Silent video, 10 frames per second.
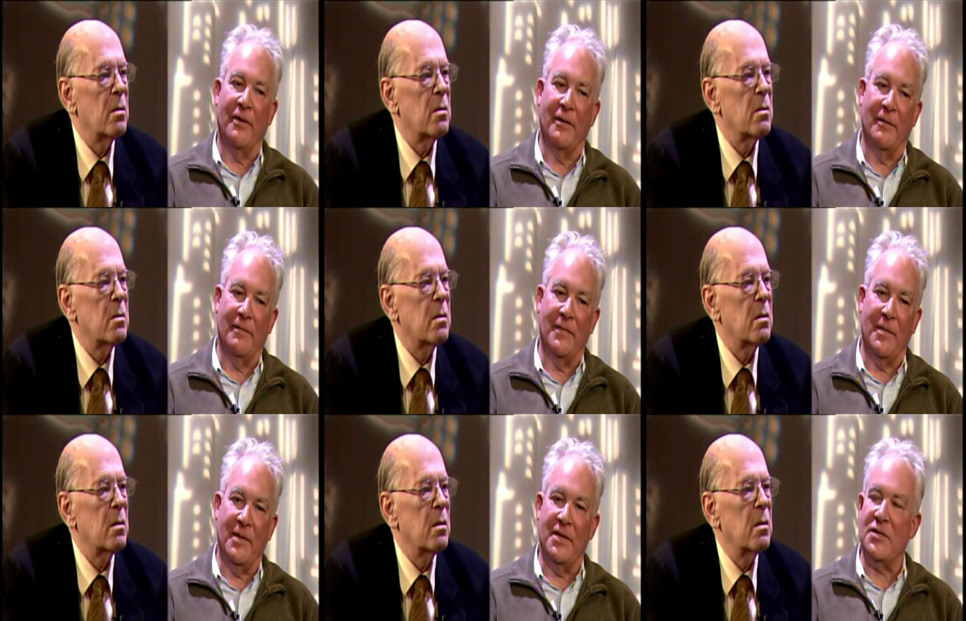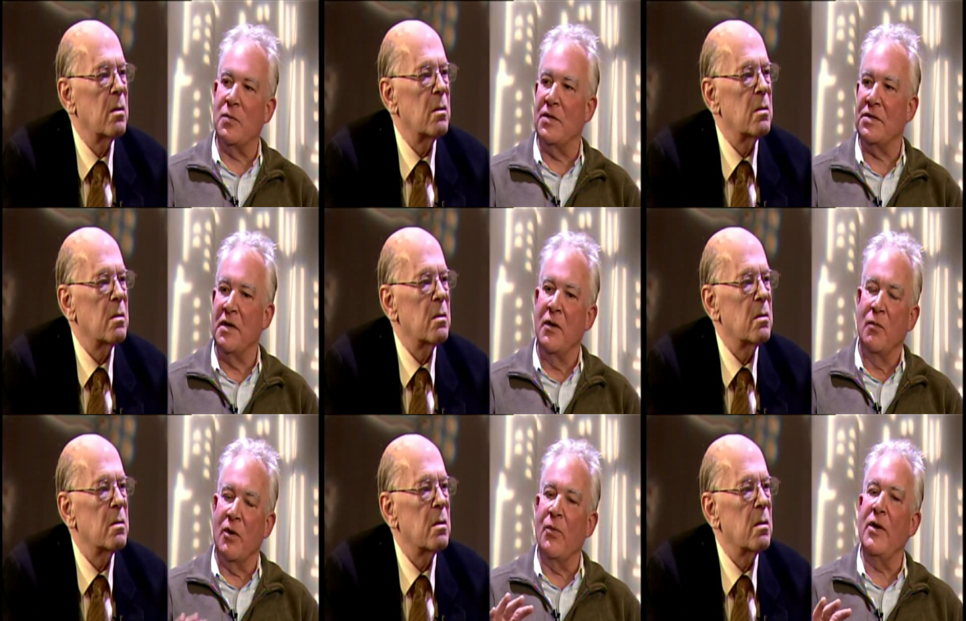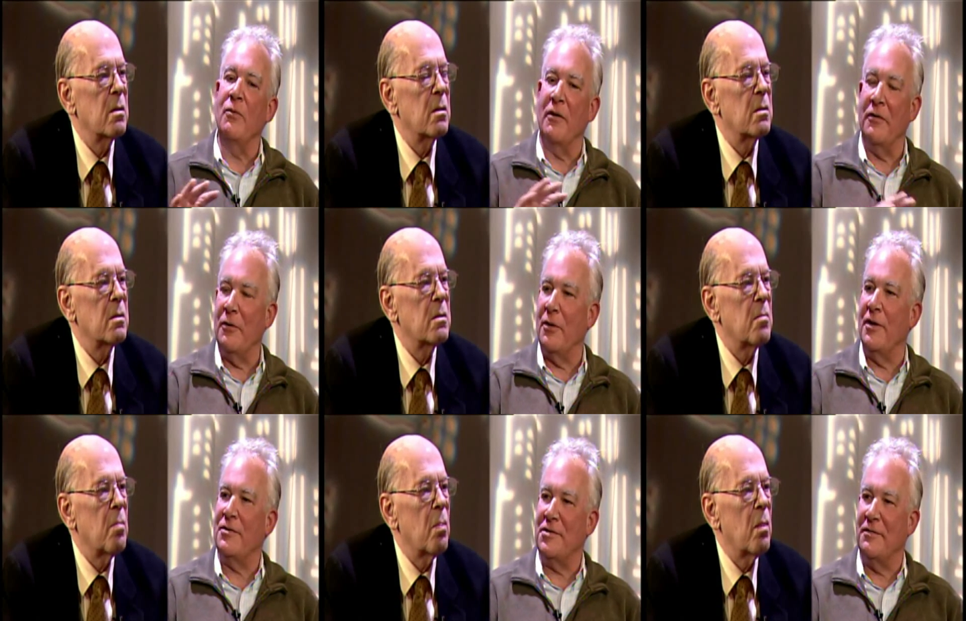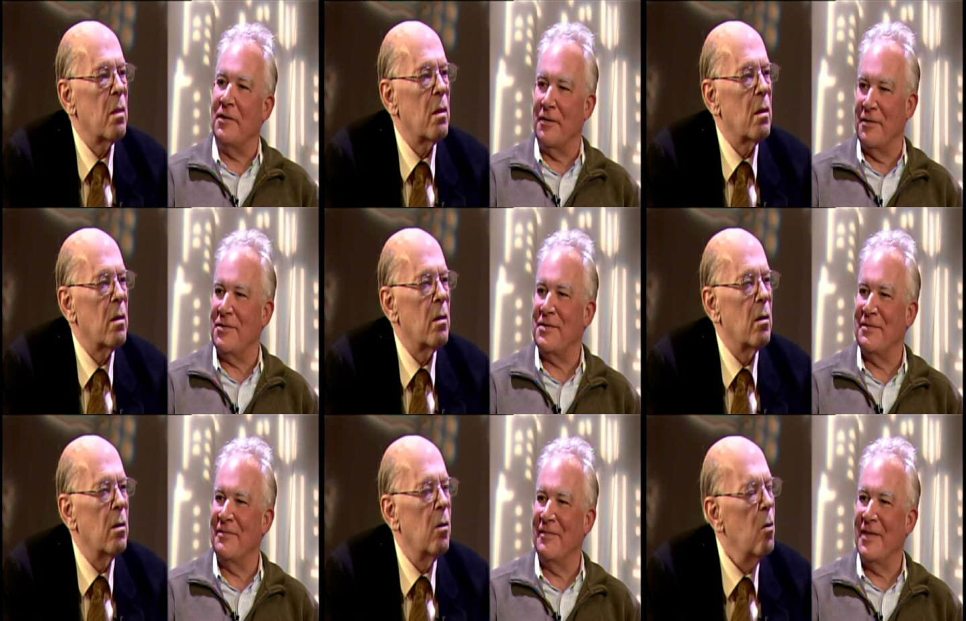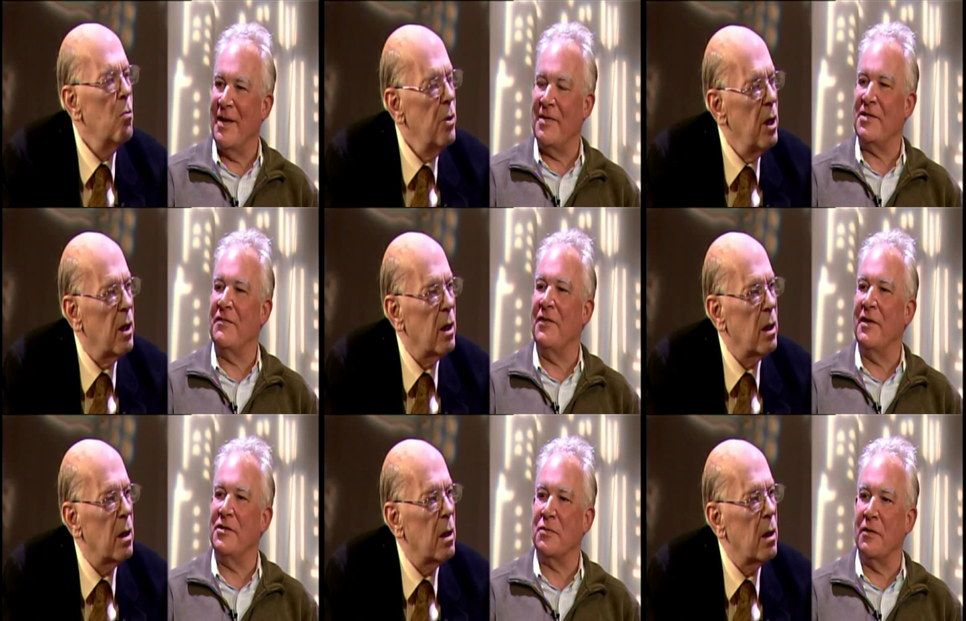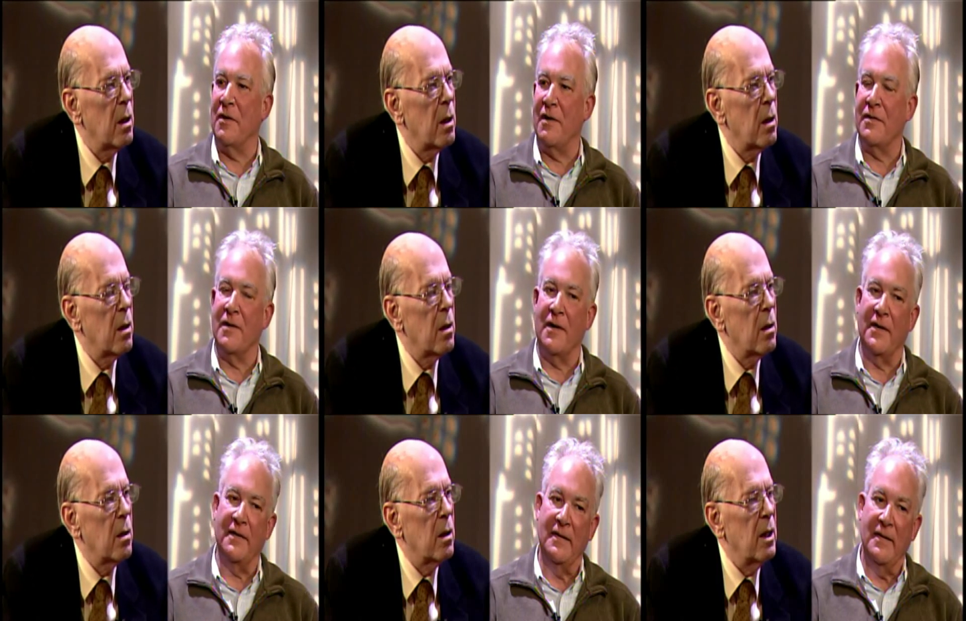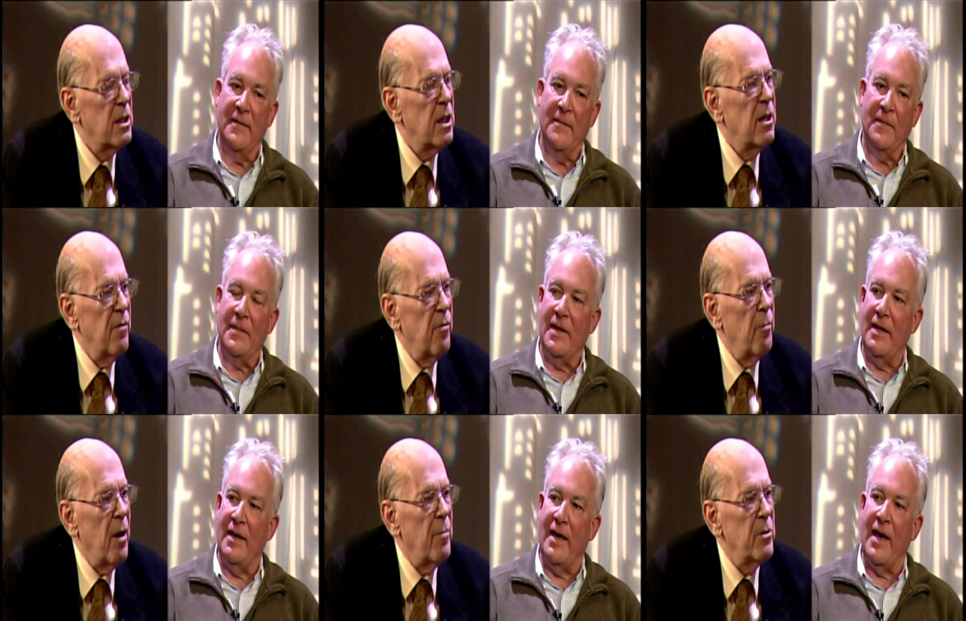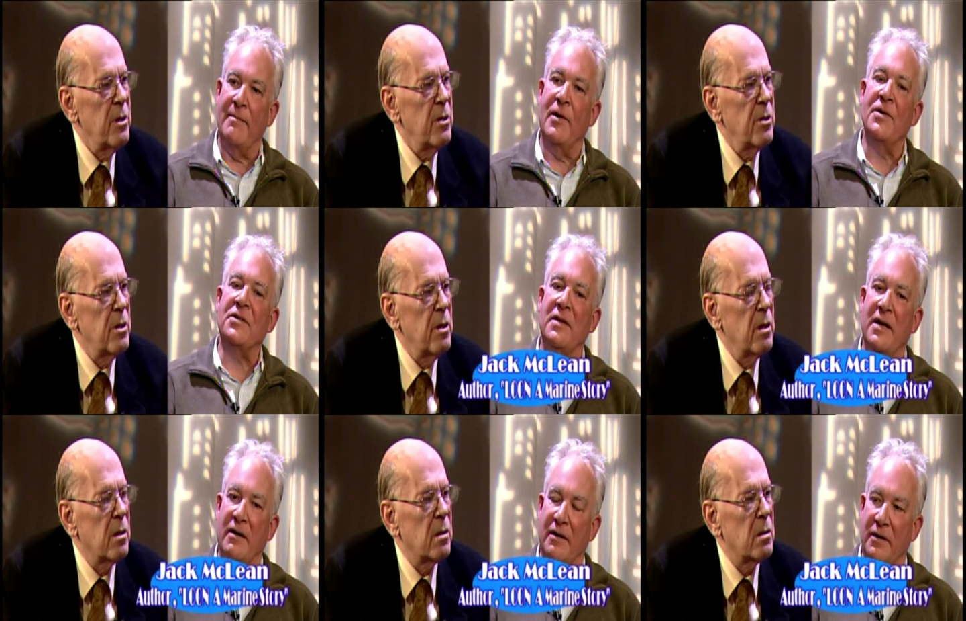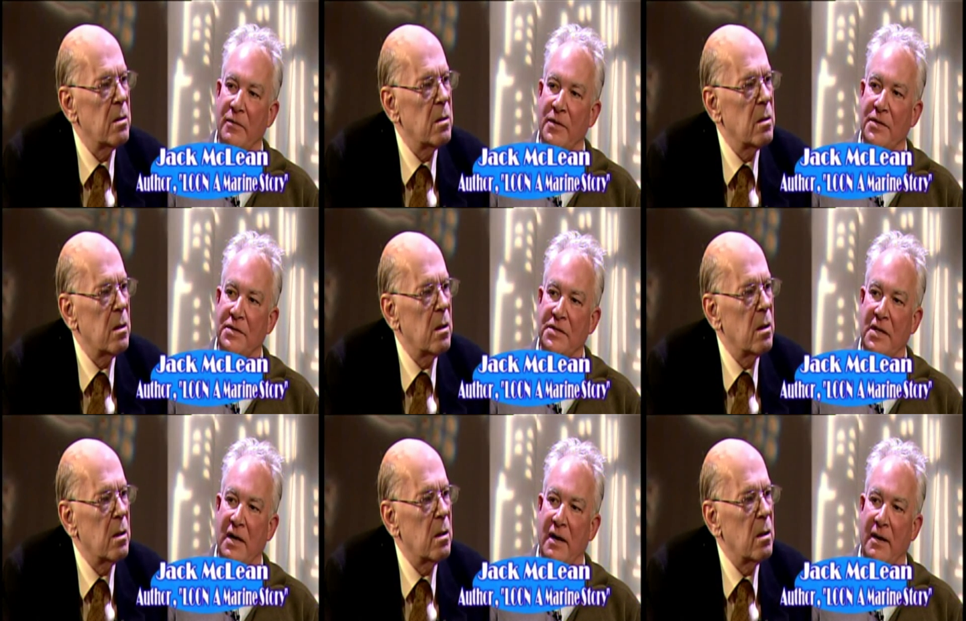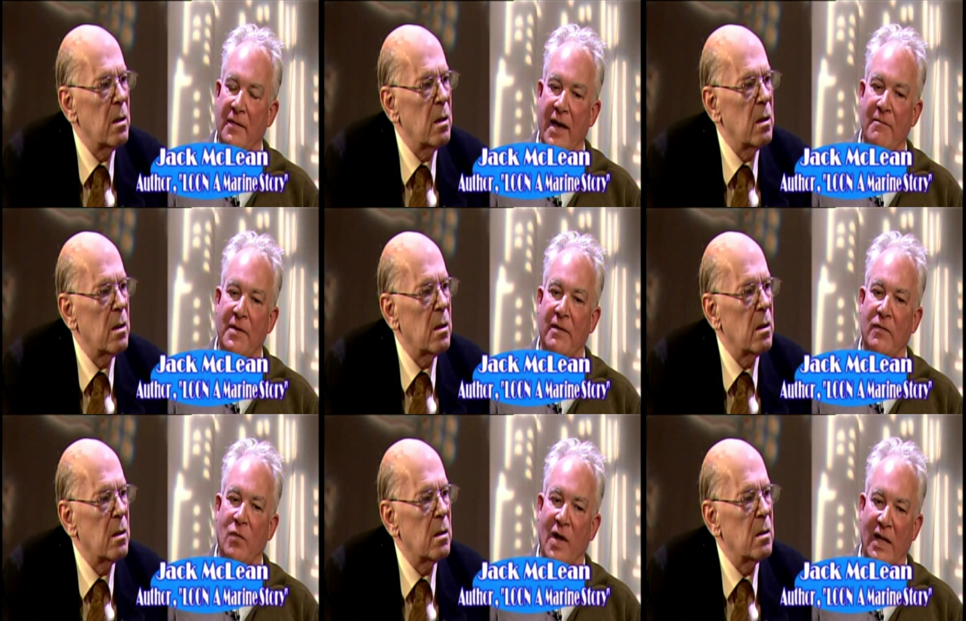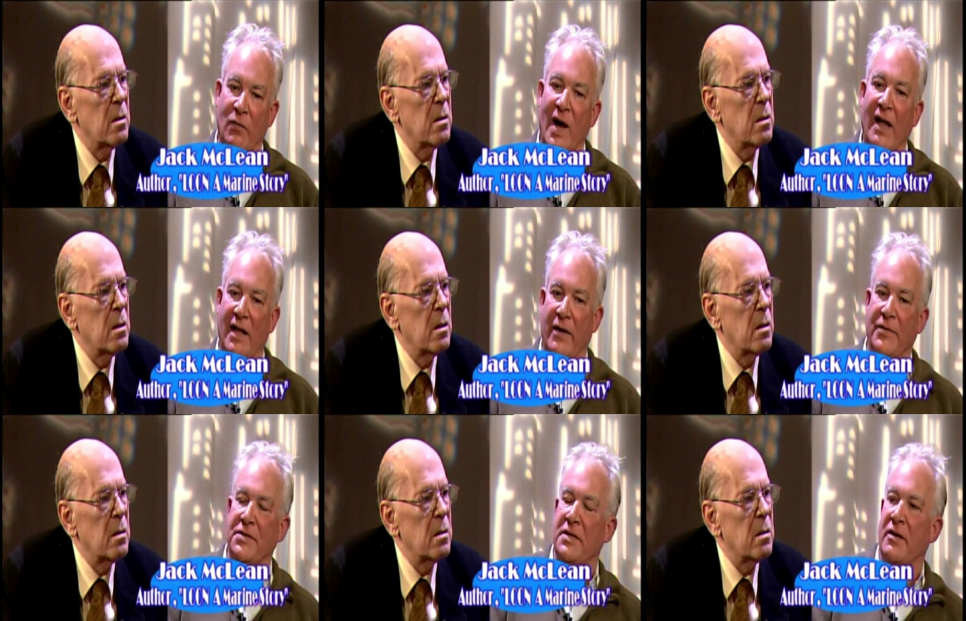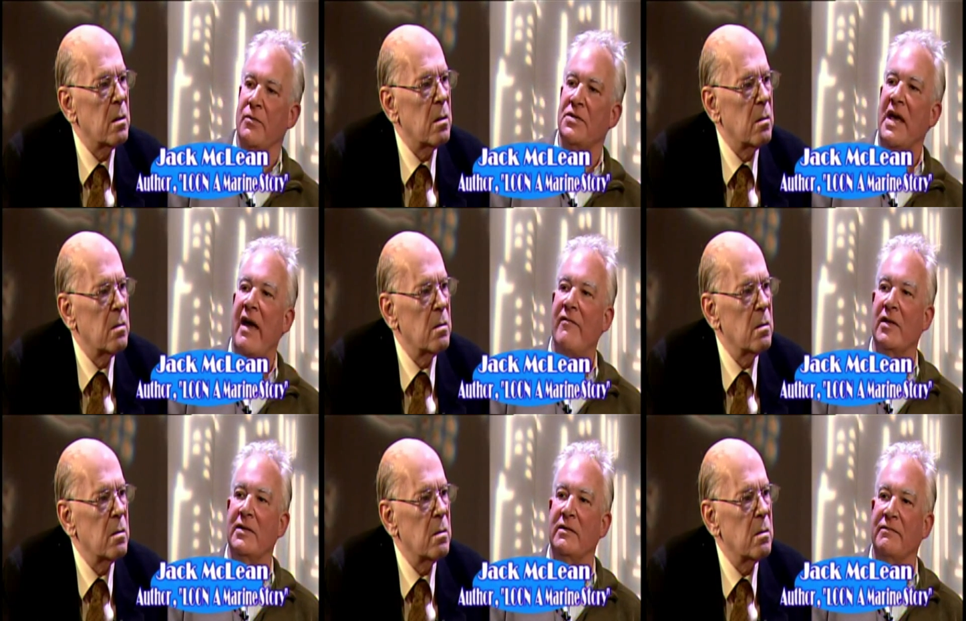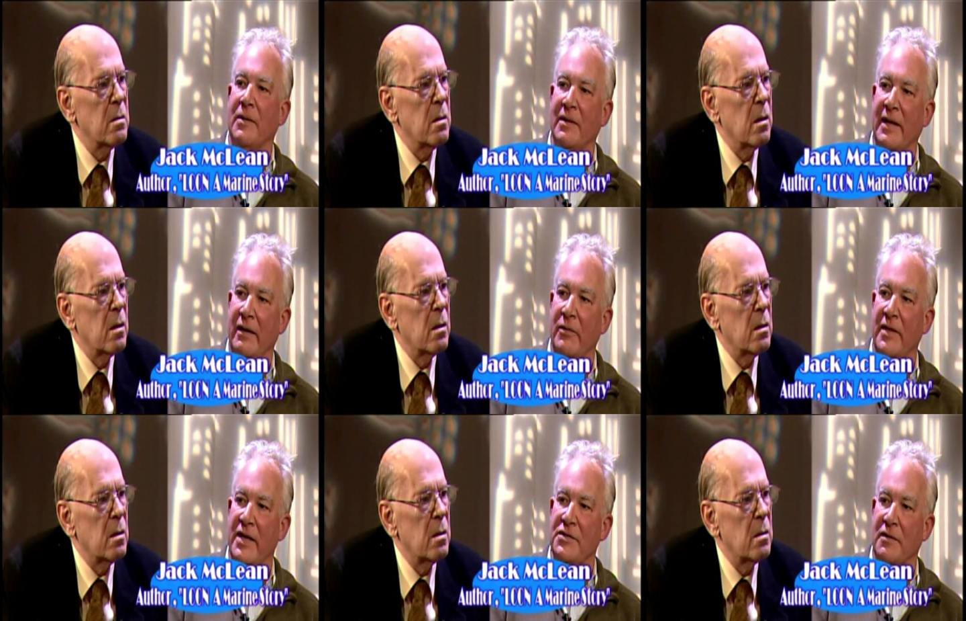Speaker 1: you know where there. I mean, this was where we were. There were no civilians. Oh, um, really? The civilians were long gone.
Speaker 2: It's a different proposition. And most of yeah. the
Speaker 1: area was uh, had been while while I was there was mm-hmm. heavily defoliated